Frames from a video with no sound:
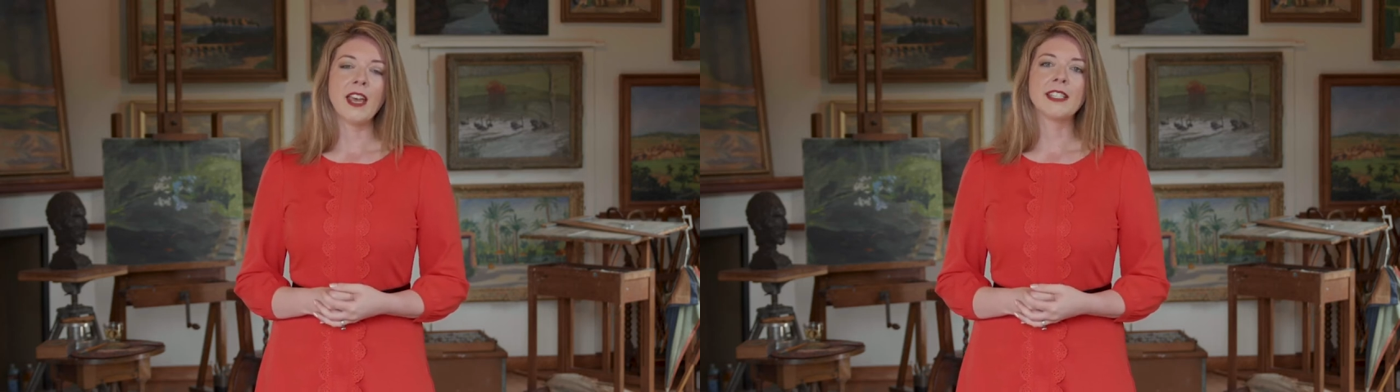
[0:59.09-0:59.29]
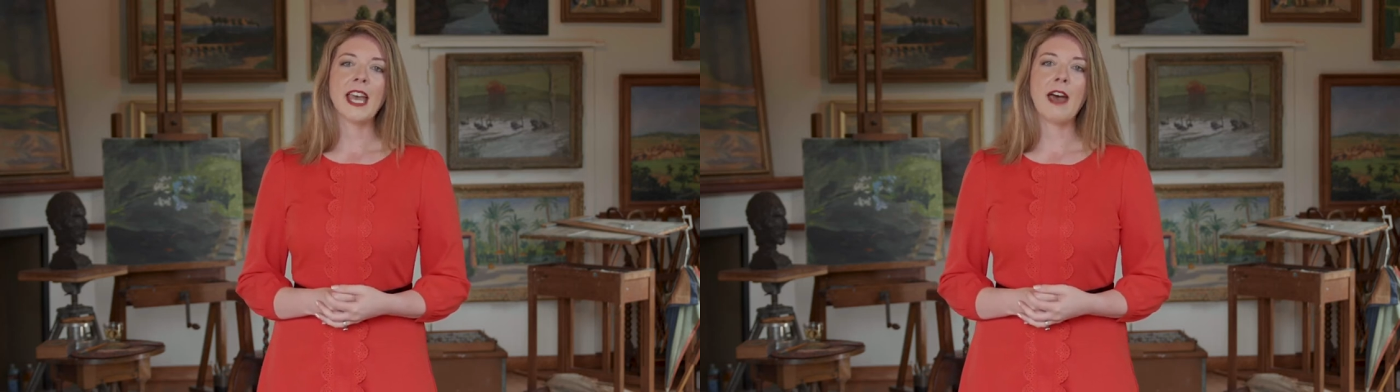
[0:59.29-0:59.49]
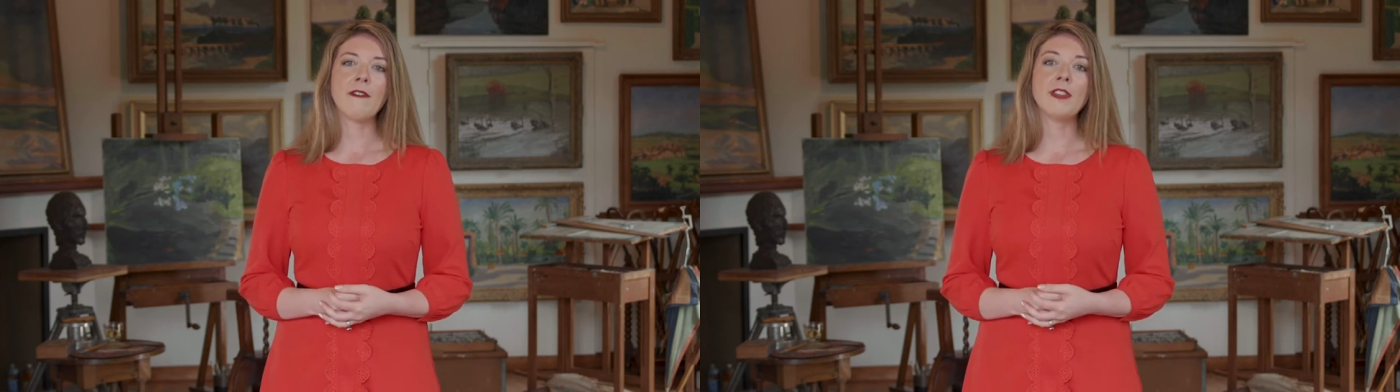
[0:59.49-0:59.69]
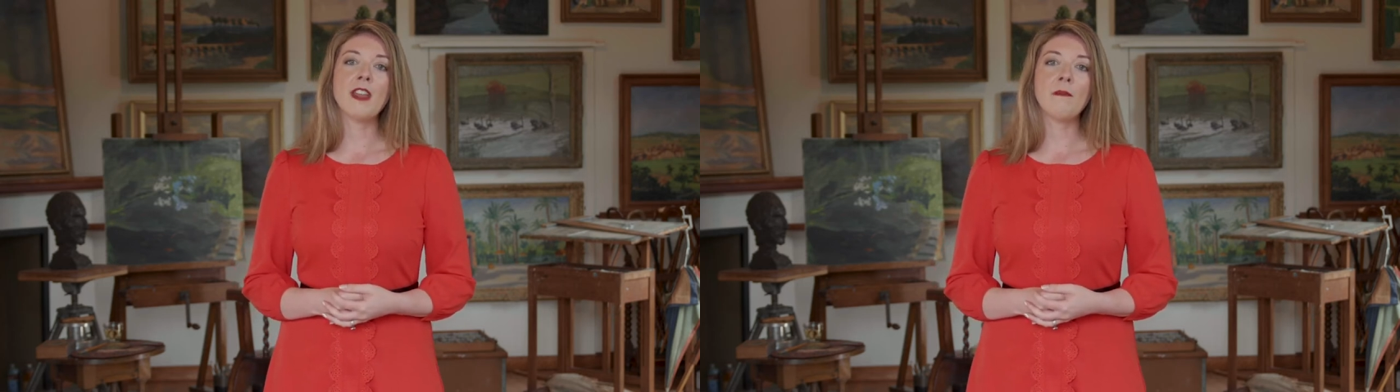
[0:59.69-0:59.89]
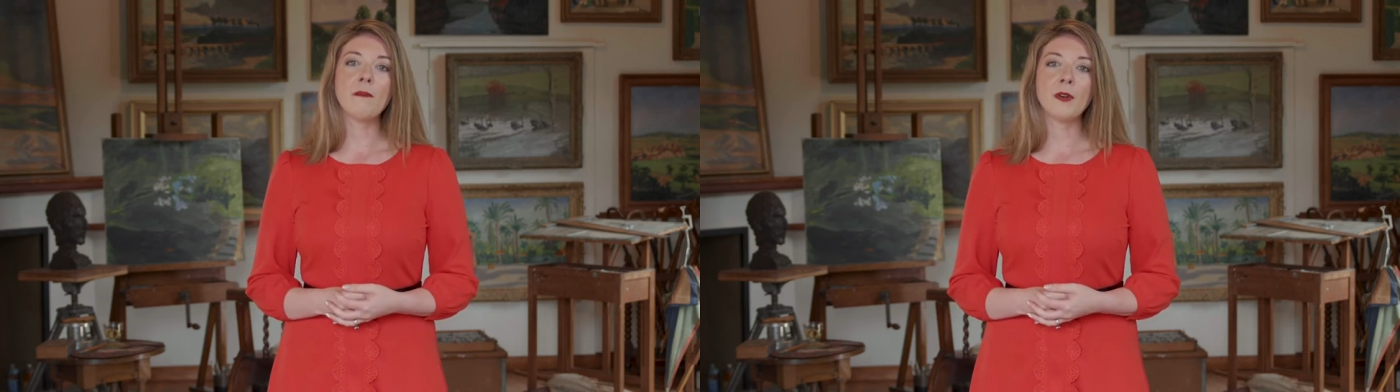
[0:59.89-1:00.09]
to have a
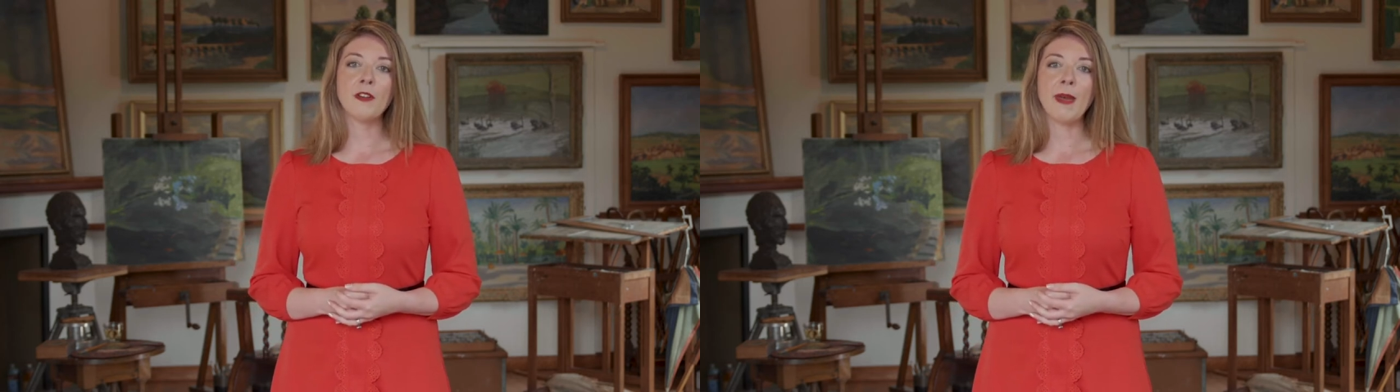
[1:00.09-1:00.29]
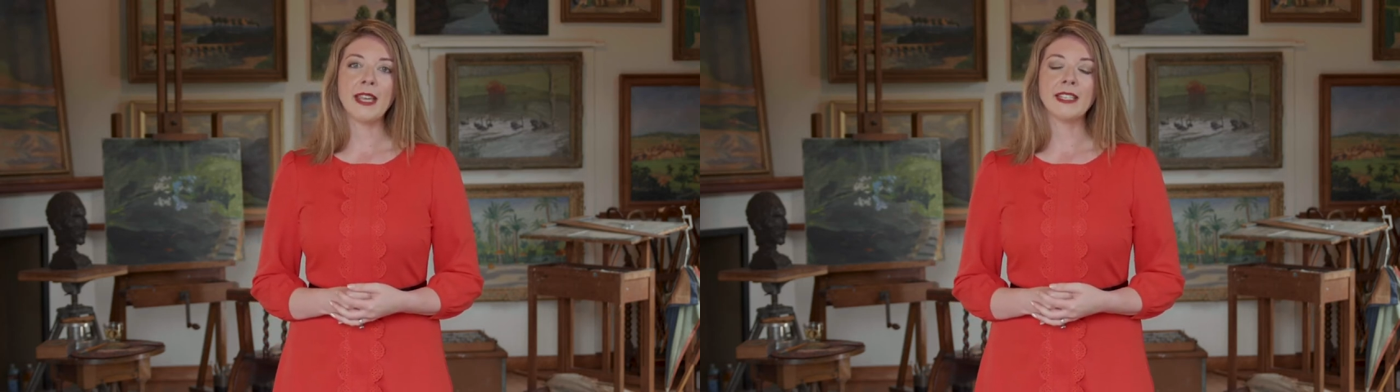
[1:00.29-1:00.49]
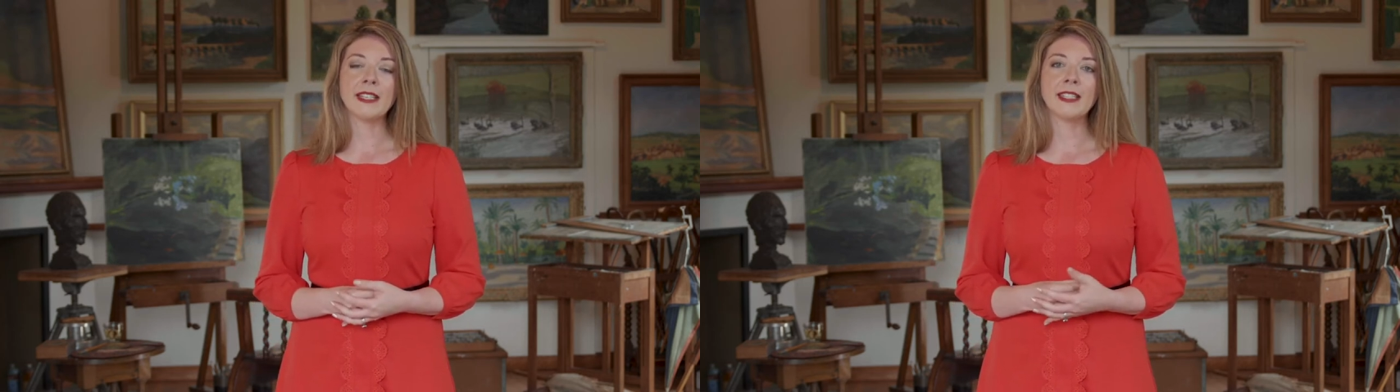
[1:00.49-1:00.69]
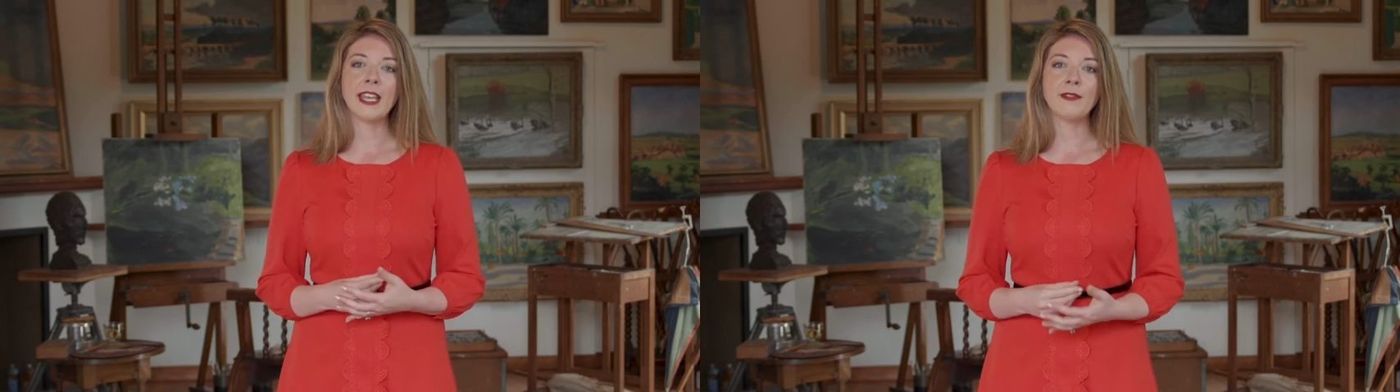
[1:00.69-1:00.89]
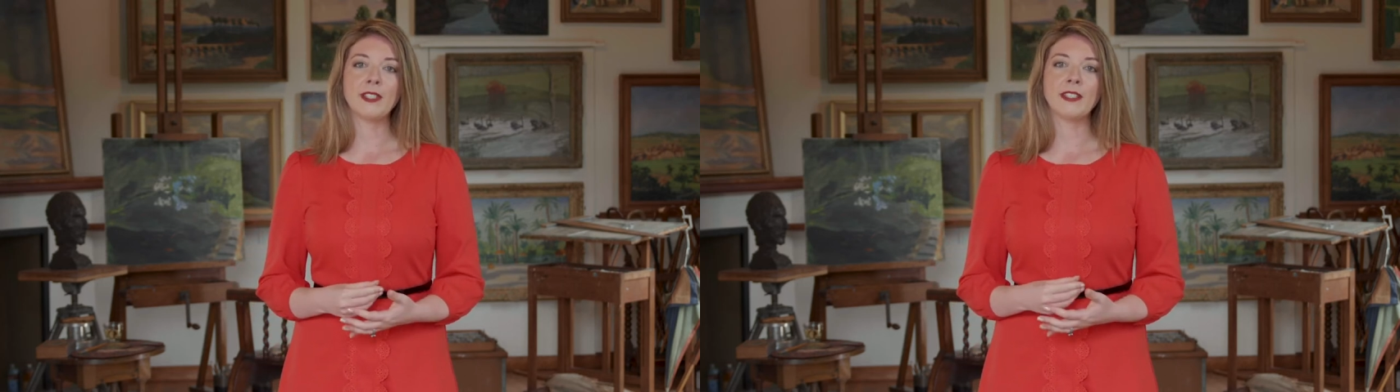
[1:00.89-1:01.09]
number of paintings
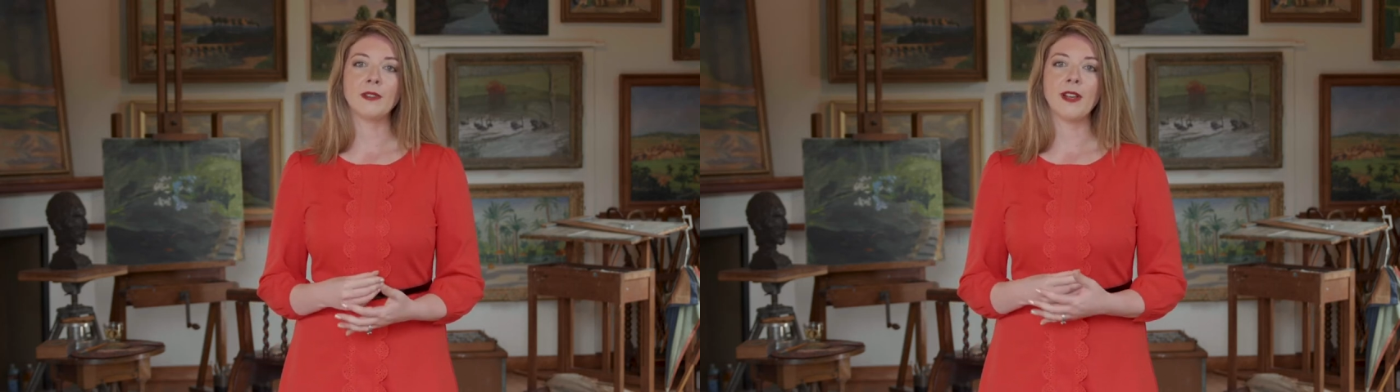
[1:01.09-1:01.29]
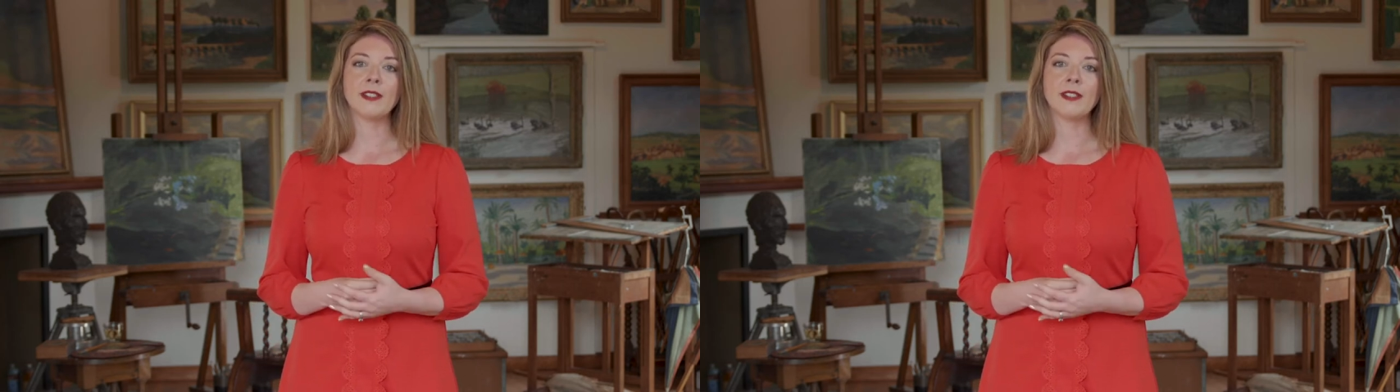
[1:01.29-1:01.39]
gifted to